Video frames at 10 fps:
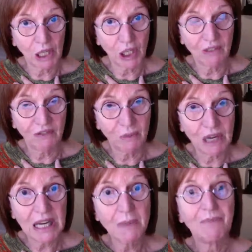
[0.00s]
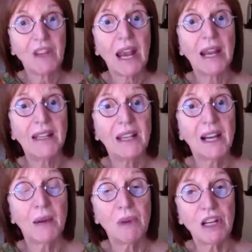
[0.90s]
good for me. And then
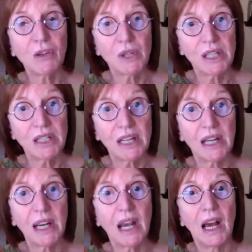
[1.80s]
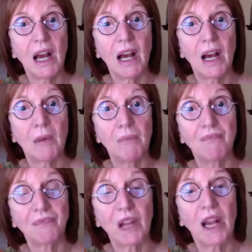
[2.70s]
I'm increasing
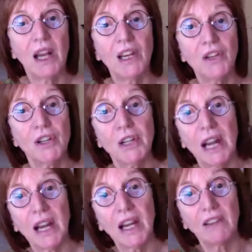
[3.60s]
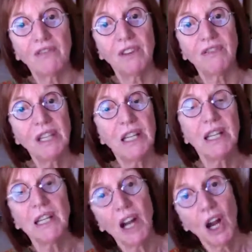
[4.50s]

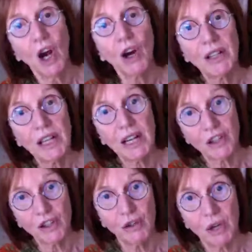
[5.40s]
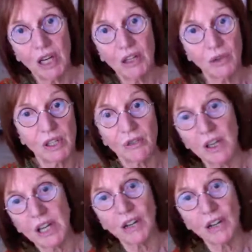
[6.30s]
115 on the next two increase